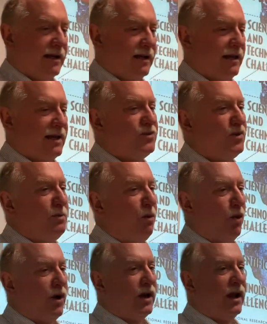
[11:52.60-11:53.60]
this
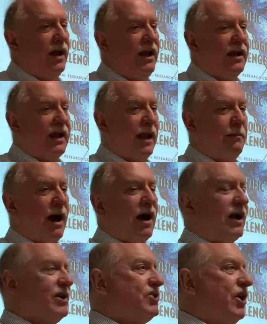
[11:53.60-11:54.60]
report came
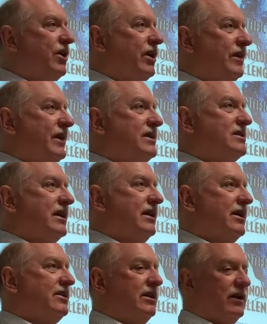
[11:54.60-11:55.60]
out. I started on this in
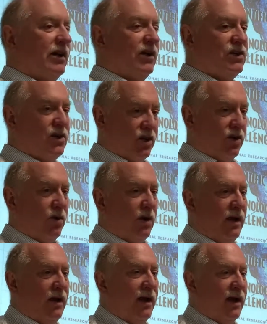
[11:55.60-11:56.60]

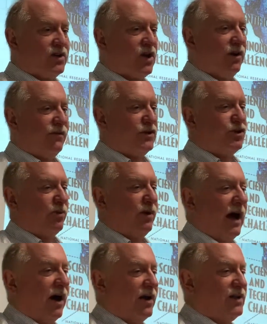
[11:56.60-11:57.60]
1992. It's called Virtual
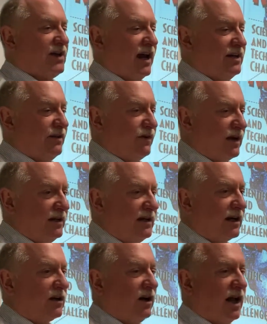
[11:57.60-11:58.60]
Reality, Scientific and
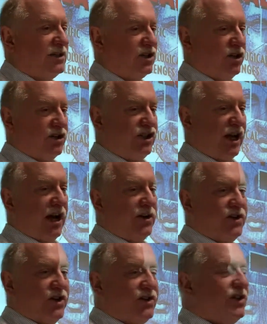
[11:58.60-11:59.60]
Technological
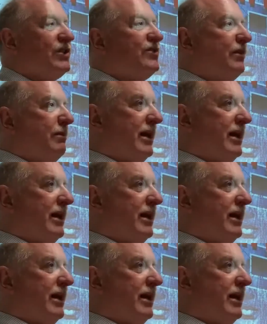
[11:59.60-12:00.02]
Challenges. This is from